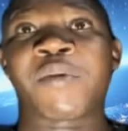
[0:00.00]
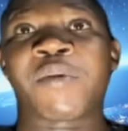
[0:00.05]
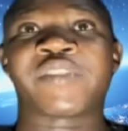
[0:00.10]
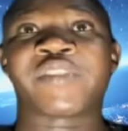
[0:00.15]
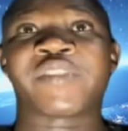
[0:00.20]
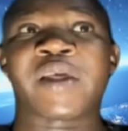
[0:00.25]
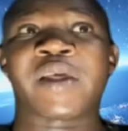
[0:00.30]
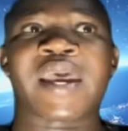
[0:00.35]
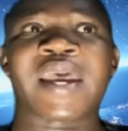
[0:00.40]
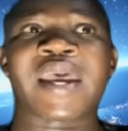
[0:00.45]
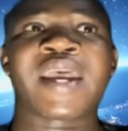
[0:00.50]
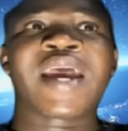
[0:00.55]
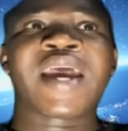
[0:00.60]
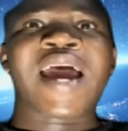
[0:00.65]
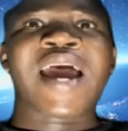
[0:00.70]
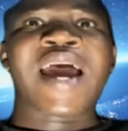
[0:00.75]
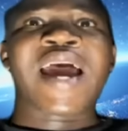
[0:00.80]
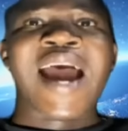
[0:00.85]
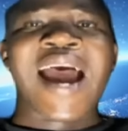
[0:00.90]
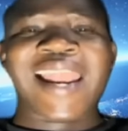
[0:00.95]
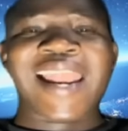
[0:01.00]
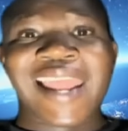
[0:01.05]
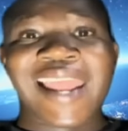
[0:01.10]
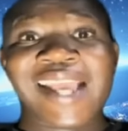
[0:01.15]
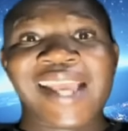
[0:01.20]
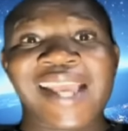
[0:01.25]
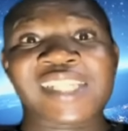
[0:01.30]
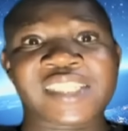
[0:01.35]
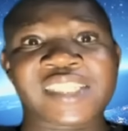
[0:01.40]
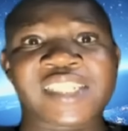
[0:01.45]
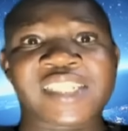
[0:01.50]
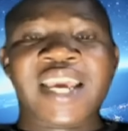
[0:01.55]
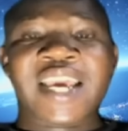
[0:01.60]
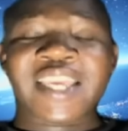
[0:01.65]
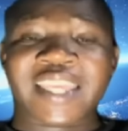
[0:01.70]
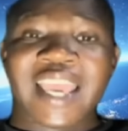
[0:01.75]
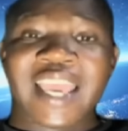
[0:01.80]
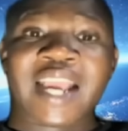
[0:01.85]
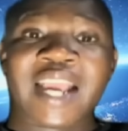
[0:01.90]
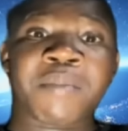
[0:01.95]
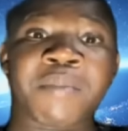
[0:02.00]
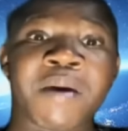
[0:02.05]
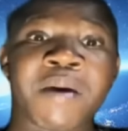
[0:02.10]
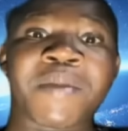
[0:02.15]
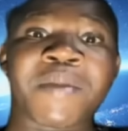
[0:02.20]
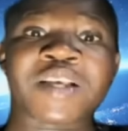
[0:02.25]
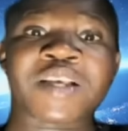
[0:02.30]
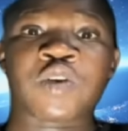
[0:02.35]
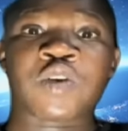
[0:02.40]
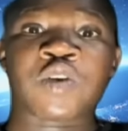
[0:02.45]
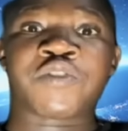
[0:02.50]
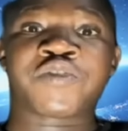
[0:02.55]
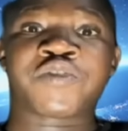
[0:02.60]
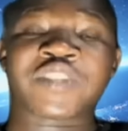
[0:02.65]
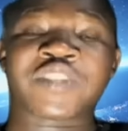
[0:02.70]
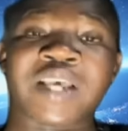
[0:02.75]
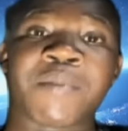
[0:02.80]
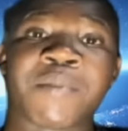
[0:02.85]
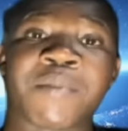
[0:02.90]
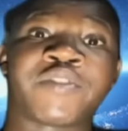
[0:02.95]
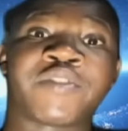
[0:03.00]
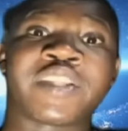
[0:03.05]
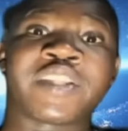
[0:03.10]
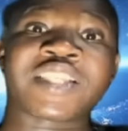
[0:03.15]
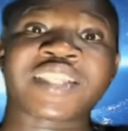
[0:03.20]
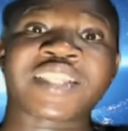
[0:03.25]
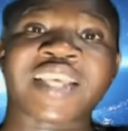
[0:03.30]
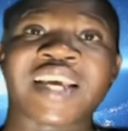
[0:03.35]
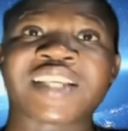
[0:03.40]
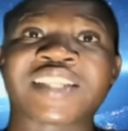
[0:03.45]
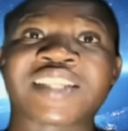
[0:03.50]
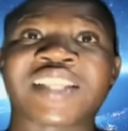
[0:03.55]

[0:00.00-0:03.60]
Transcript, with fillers: of the alleged gang members of some of these gangs